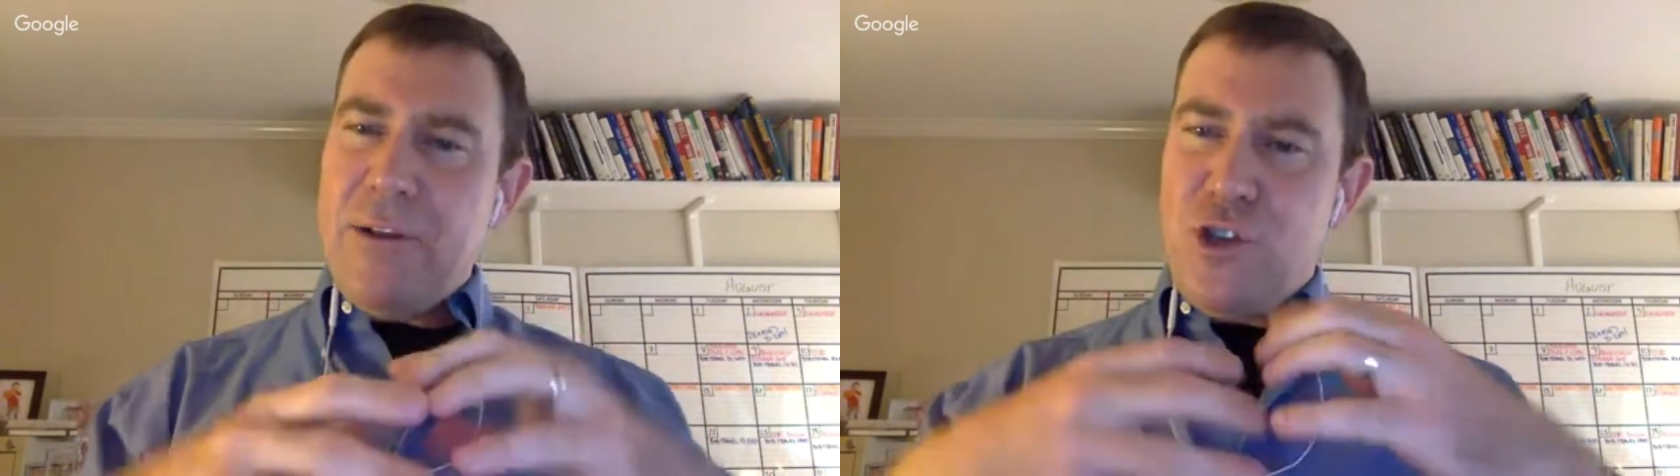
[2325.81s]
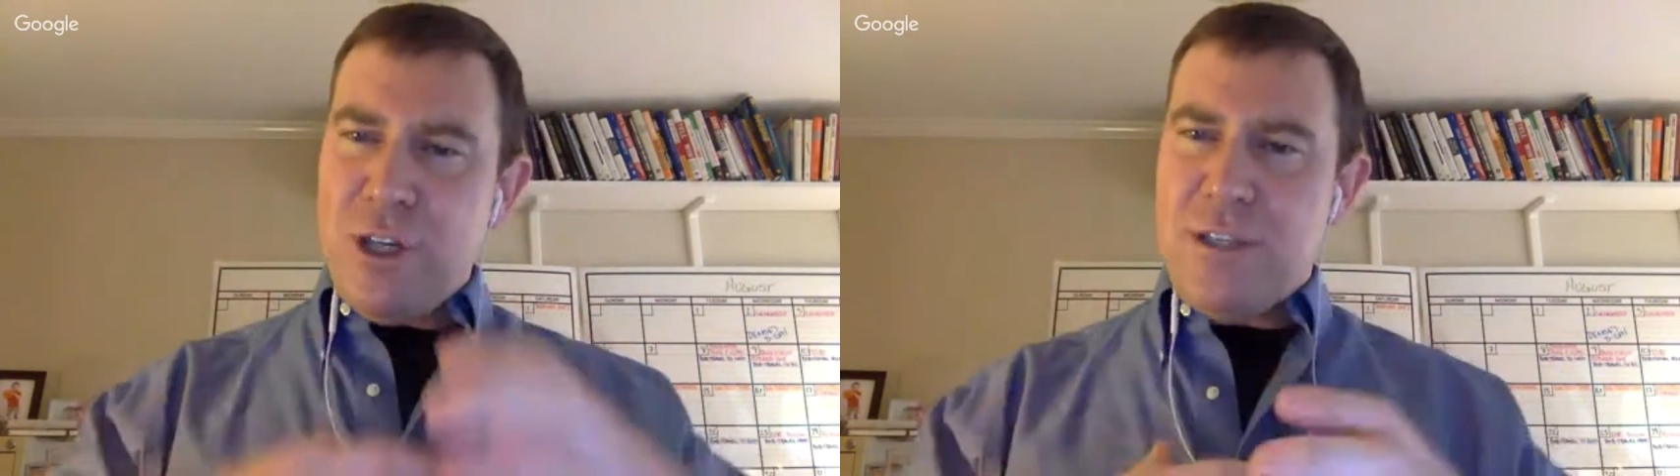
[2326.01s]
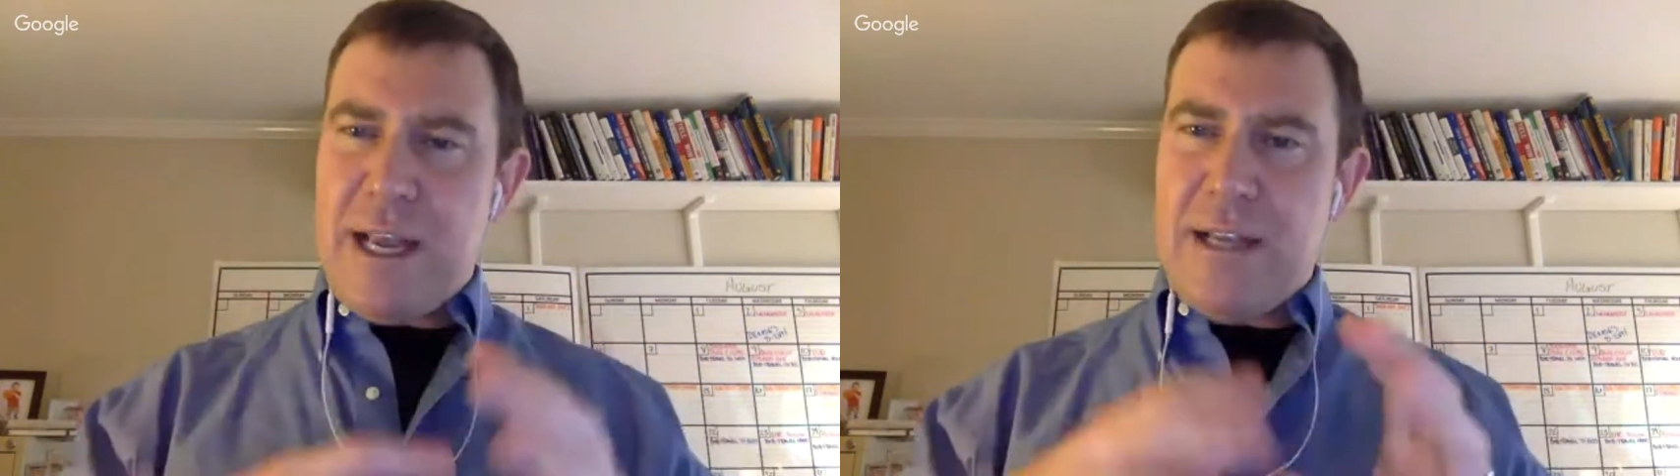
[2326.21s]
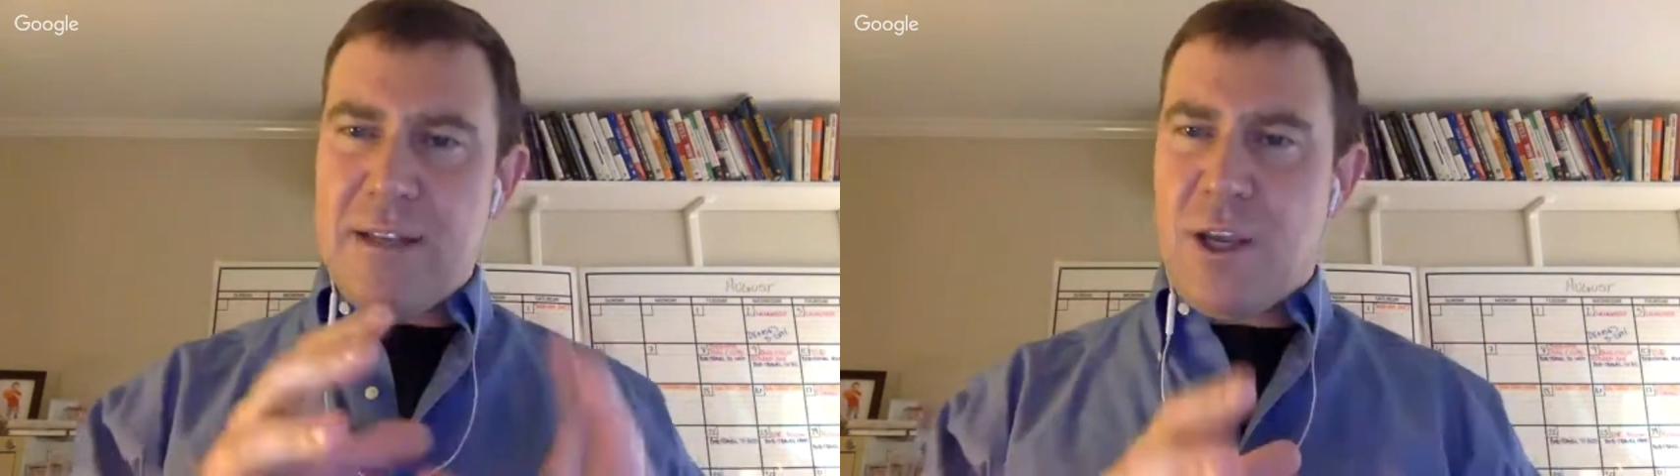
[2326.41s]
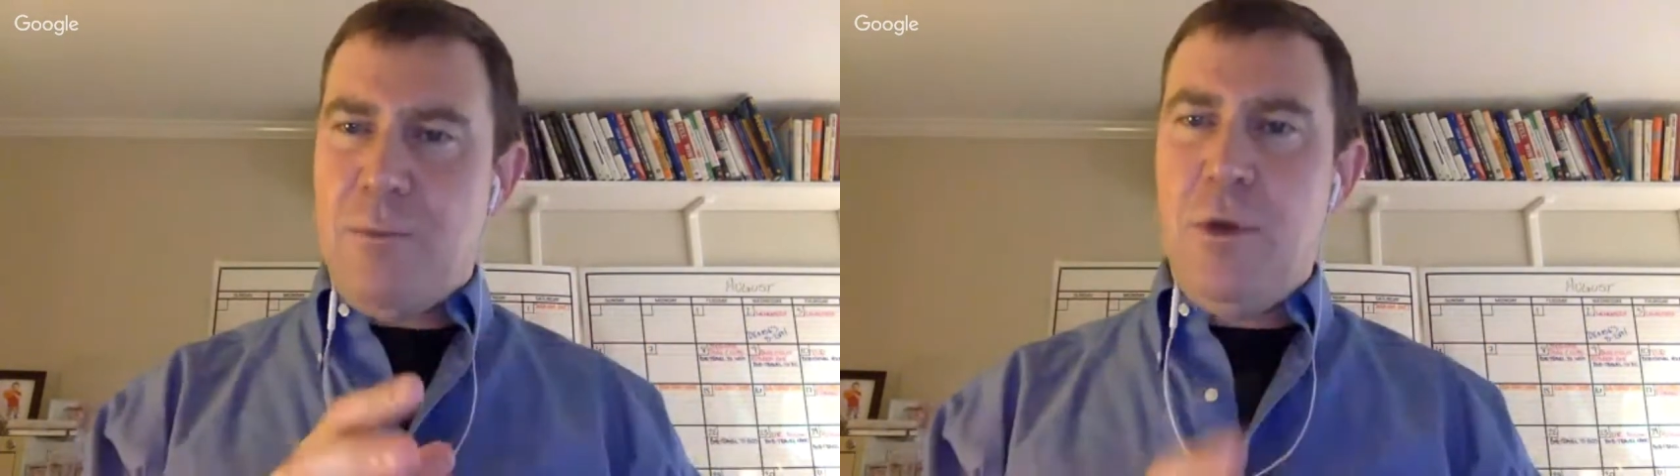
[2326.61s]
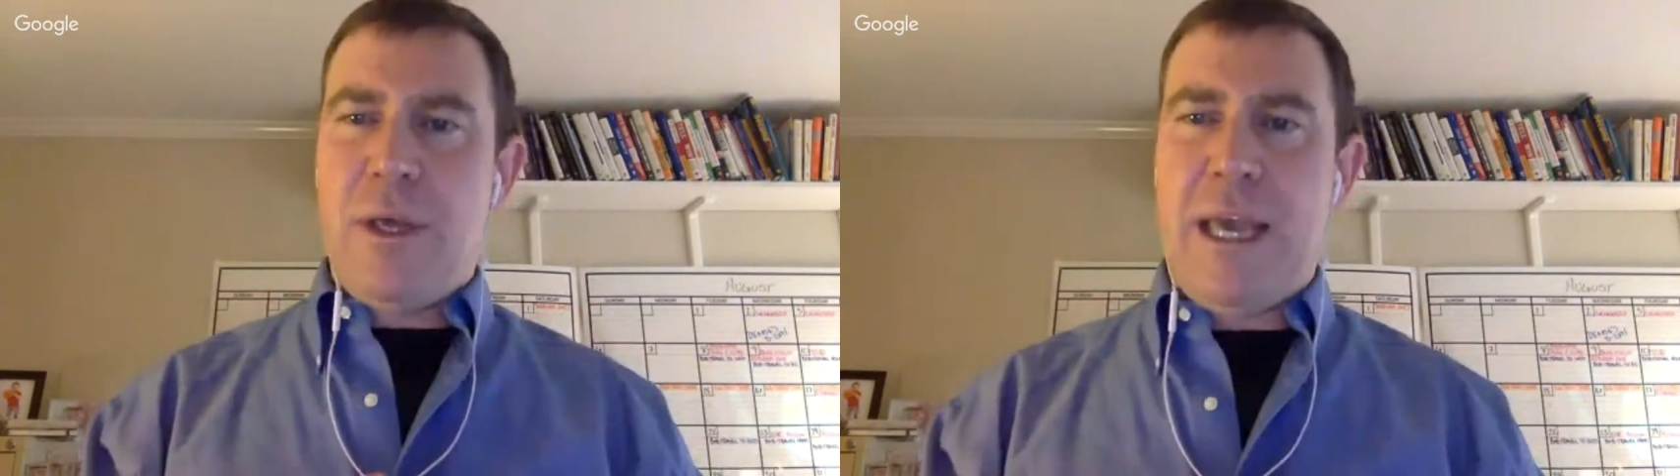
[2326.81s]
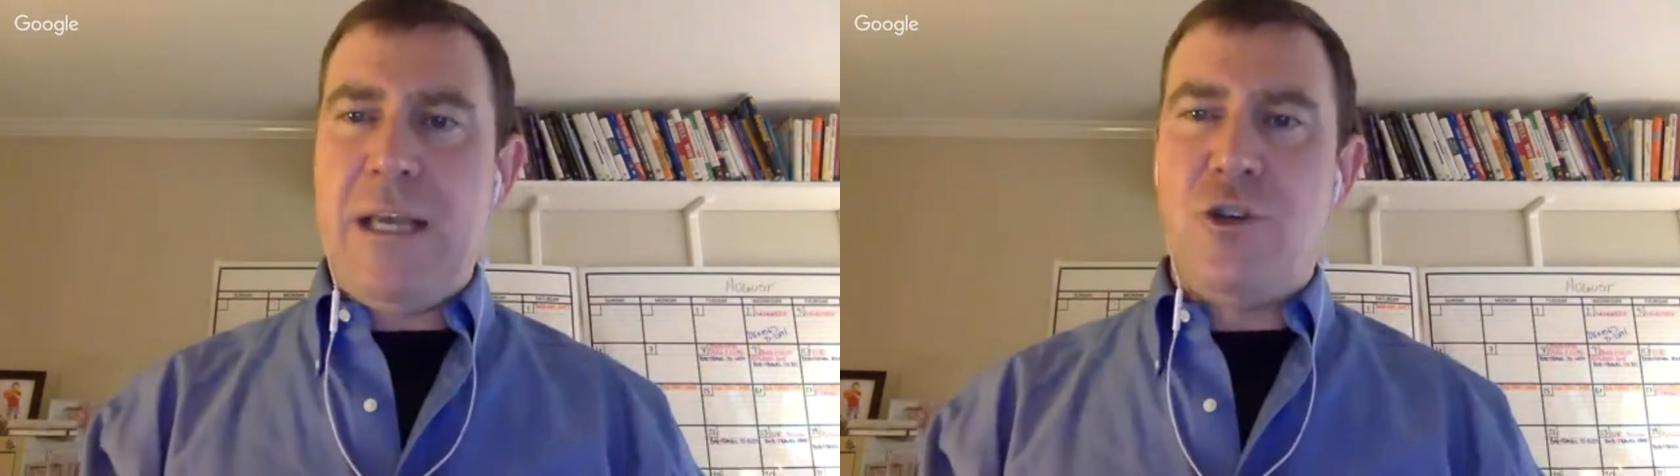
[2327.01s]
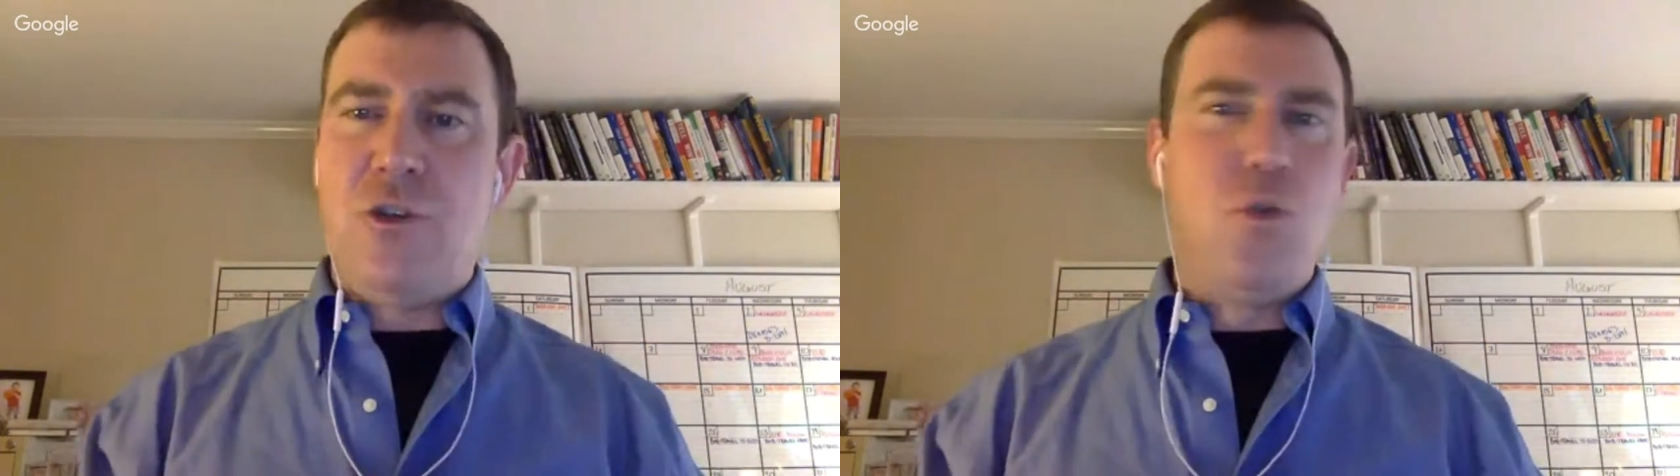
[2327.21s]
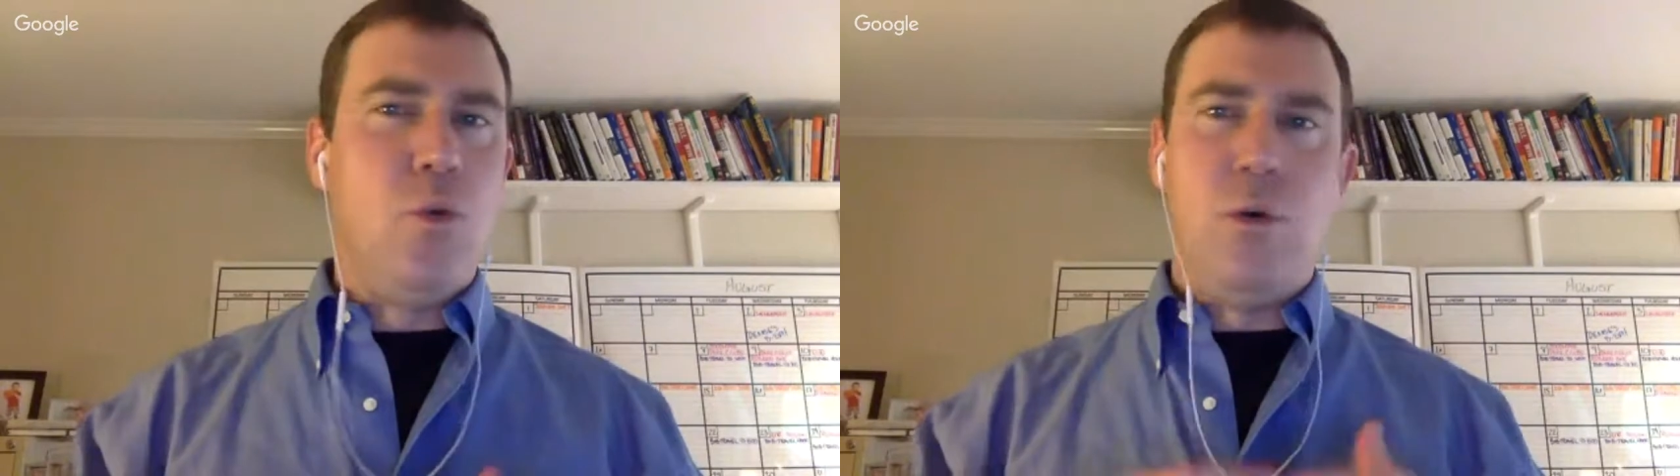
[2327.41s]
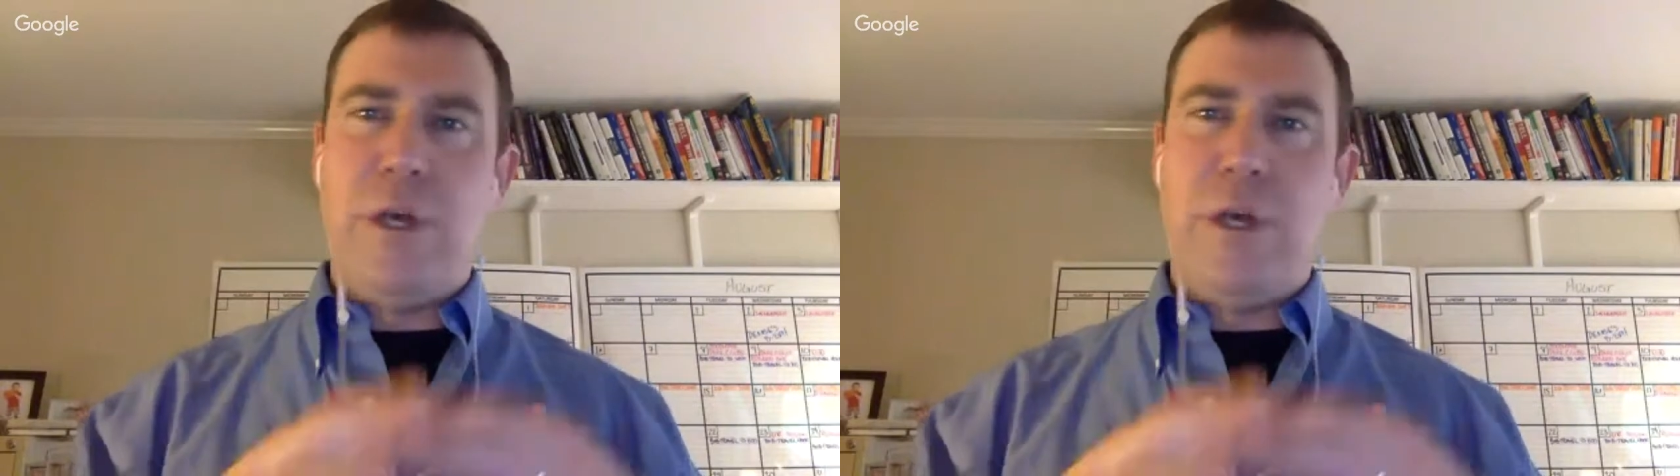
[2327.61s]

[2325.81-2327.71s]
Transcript: just as a communication tool,